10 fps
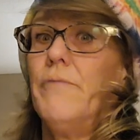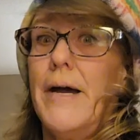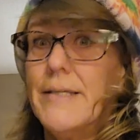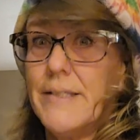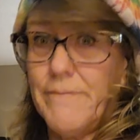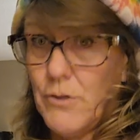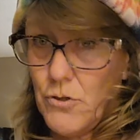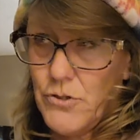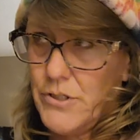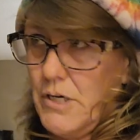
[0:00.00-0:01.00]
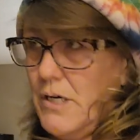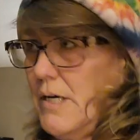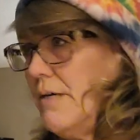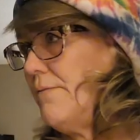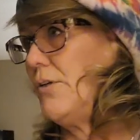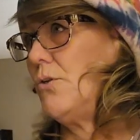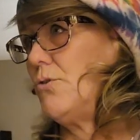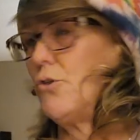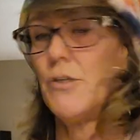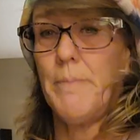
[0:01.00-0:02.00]
vice versa. If you
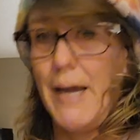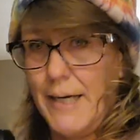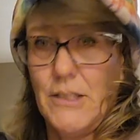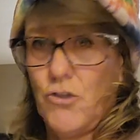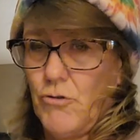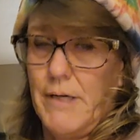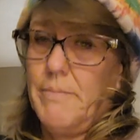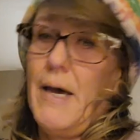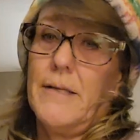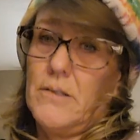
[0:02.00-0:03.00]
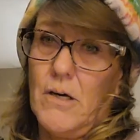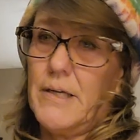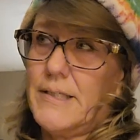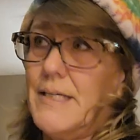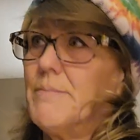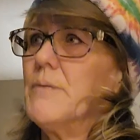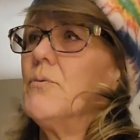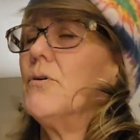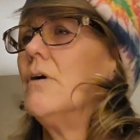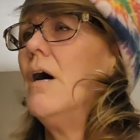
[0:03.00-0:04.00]
do the mainstream, that's not
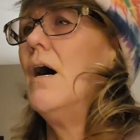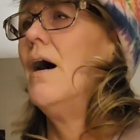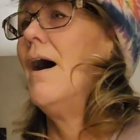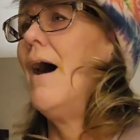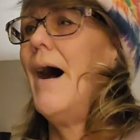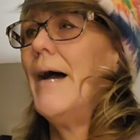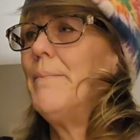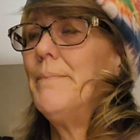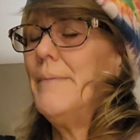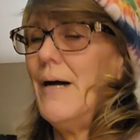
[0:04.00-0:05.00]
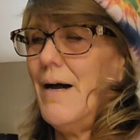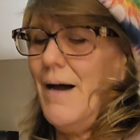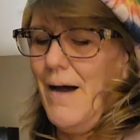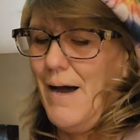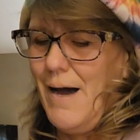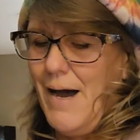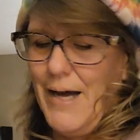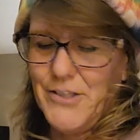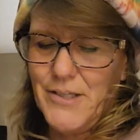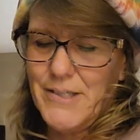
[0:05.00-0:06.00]
acceptable. I'm
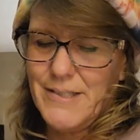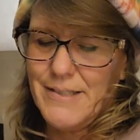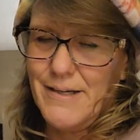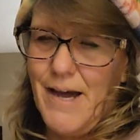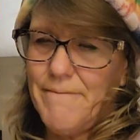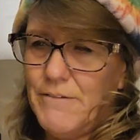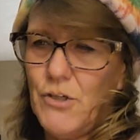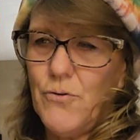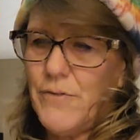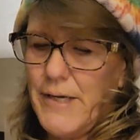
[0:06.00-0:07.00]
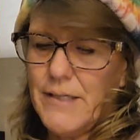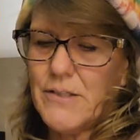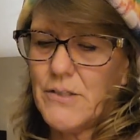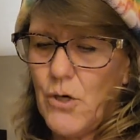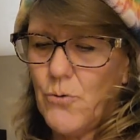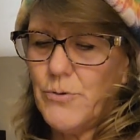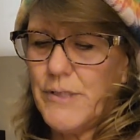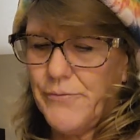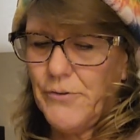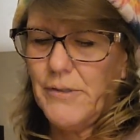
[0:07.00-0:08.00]
I view things so
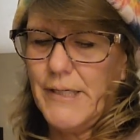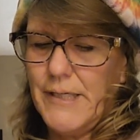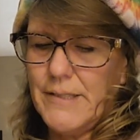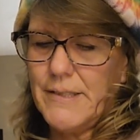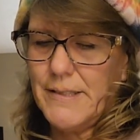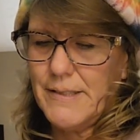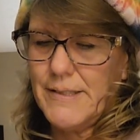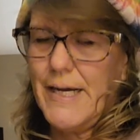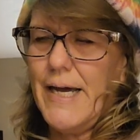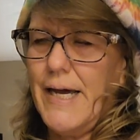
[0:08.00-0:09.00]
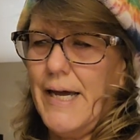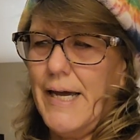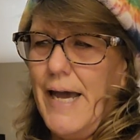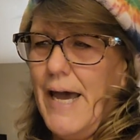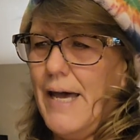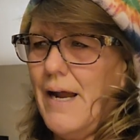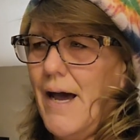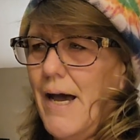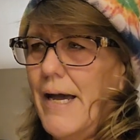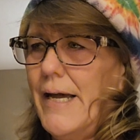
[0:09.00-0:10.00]
differently today, and
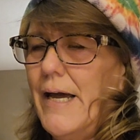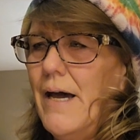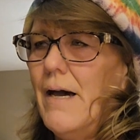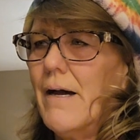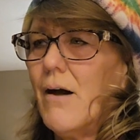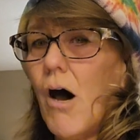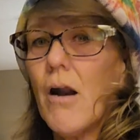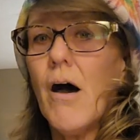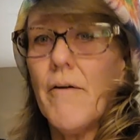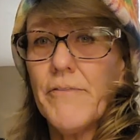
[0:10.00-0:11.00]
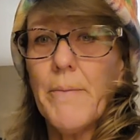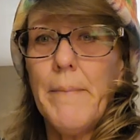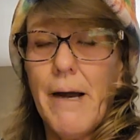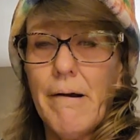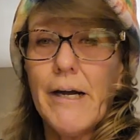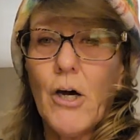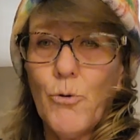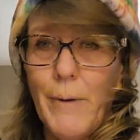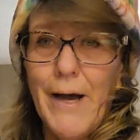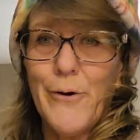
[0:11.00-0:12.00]
I got off the
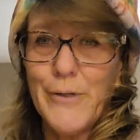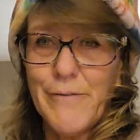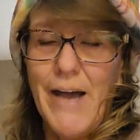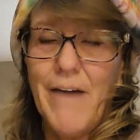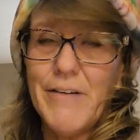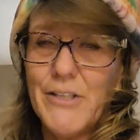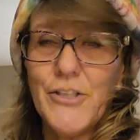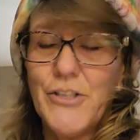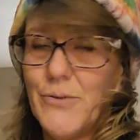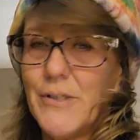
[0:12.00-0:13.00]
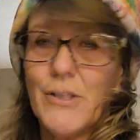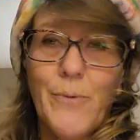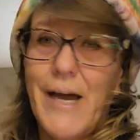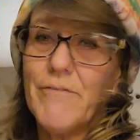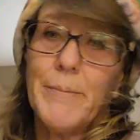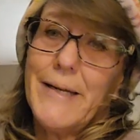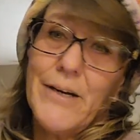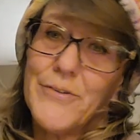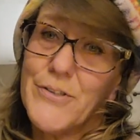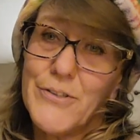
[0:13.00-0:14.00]
merry-go-round of having to do it the way everybody
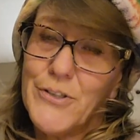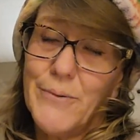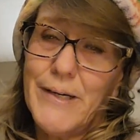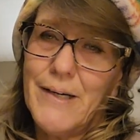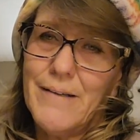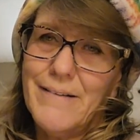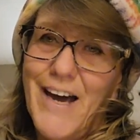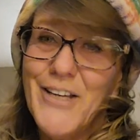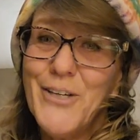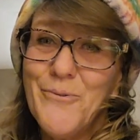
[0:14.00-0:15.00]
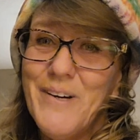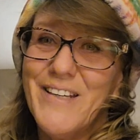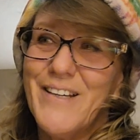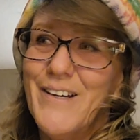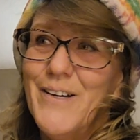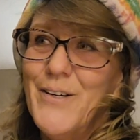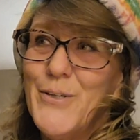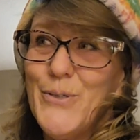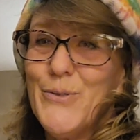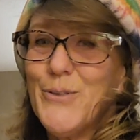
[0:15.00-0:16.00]
else is doing it. I do what
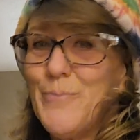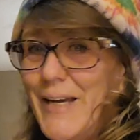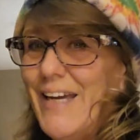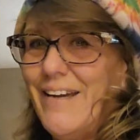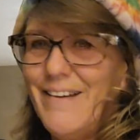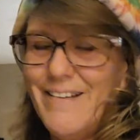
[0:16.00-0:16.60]
suits me.